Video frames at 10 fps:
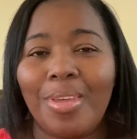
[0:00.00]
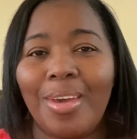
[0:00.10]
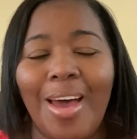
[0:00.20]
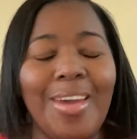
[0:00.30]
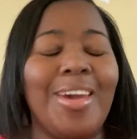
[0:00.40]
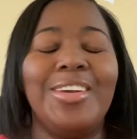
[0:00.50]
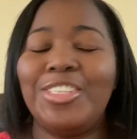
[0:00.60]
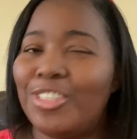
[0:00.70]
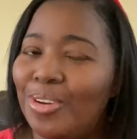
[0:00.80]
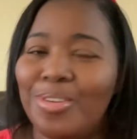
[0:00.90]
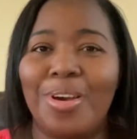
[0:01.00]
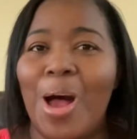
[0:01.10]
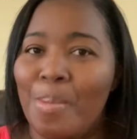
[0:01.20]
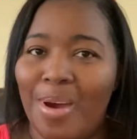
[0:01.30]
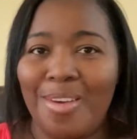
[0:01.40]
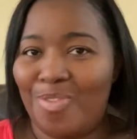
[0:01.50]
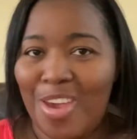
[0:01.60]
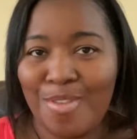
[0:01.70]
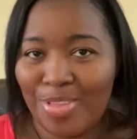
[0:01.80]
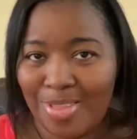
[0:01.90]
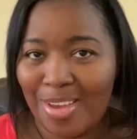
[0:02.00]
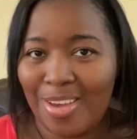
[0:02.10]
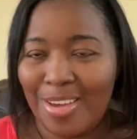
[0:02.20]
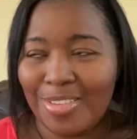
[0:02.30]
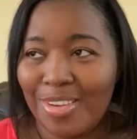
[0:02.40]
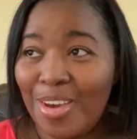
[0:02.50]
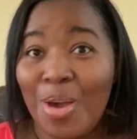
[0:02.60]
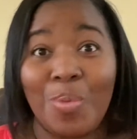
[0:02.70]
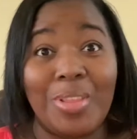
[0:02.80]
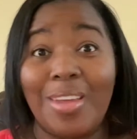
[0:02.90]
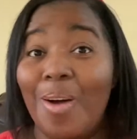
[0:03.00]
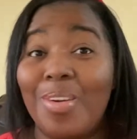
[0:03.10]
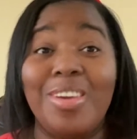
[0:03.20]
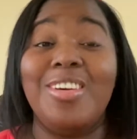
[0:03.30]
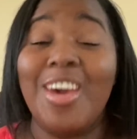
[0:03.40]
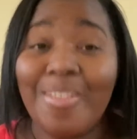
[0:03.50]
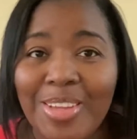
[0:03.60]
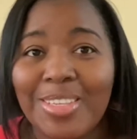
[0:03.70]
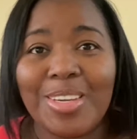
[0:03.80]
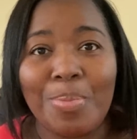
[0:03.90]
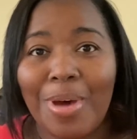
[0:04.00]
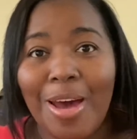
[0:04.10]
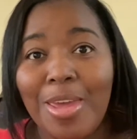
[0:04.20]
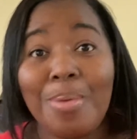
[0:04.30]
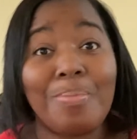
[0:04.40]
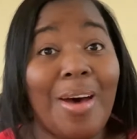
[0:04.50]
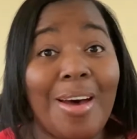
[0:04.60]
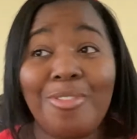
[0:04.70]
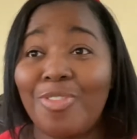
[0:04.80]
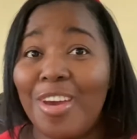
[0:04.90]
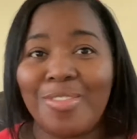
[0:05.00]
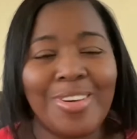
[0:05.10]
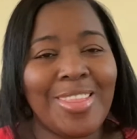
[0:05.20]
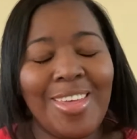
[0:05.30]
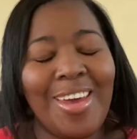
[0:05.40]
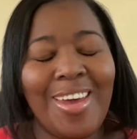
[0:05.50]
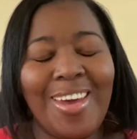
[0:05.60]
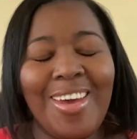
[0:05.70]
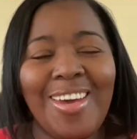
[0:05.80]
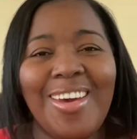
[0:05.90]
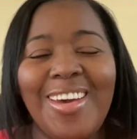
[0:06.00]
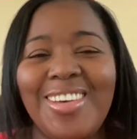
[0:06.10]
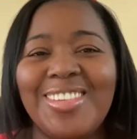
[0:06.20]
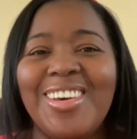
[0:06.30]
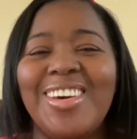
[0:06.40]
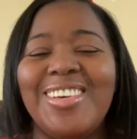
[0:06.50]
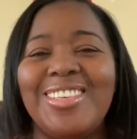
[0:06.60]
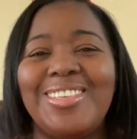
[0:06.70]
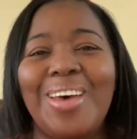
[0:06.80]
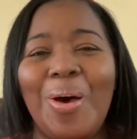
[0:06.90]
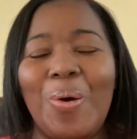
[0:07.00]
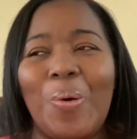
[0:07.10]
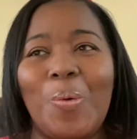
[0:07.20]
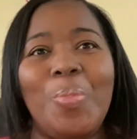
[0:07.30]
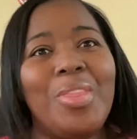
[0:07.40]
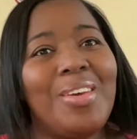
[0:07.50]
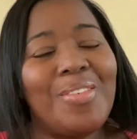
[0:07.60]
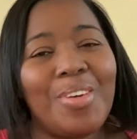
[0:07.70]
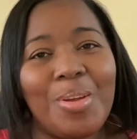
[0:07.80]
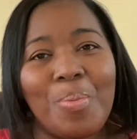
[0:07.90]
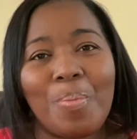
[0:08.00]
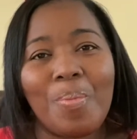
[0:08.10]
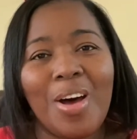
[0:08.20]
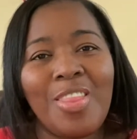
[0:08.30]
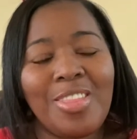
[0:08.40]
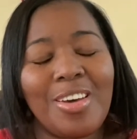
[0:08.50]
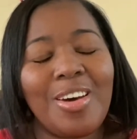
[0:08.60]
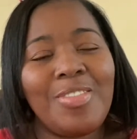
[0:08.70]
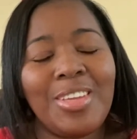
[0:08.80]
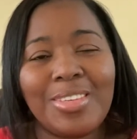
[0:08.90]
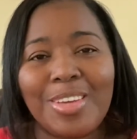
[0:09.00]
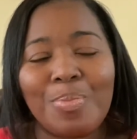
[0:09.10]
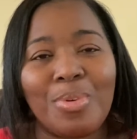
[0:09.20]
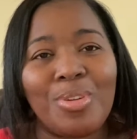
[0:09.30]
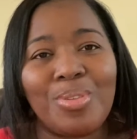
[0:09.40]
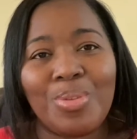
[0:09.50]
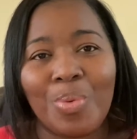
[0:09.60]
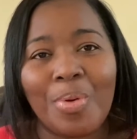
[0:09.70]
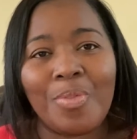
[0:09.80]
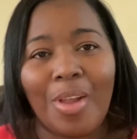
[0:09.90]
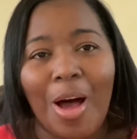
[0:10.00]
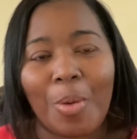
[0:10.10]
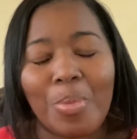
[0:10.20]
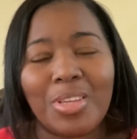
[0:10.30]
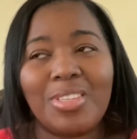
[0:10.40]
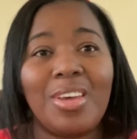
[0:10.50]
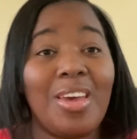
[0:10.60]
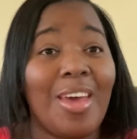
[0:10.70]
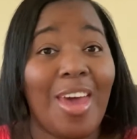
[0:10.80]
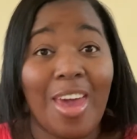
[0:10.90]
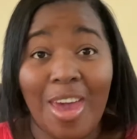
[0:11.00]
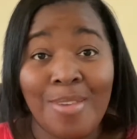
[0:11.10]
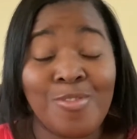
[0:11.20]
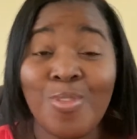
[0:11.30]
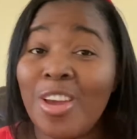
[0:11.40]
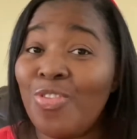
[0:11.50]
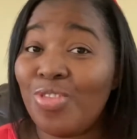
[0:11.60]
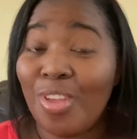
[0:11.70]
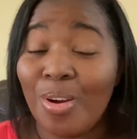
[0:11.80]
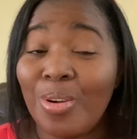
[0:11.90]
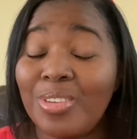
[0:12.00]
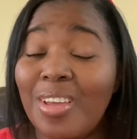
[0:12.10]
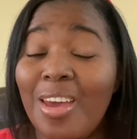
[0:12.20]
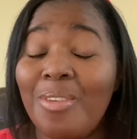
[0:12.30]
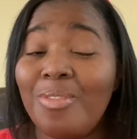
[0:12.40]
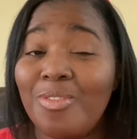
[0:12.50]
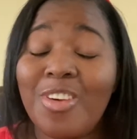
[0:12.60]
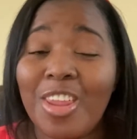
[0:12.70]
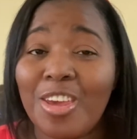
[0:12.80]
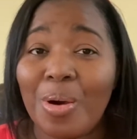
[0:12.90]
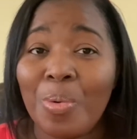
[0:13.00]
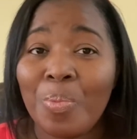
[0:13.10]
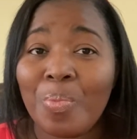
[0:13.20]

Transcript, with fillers: i can't show y'all my favorite things without giving somebody my favorite things so for the month of december during vlogmas every thursday video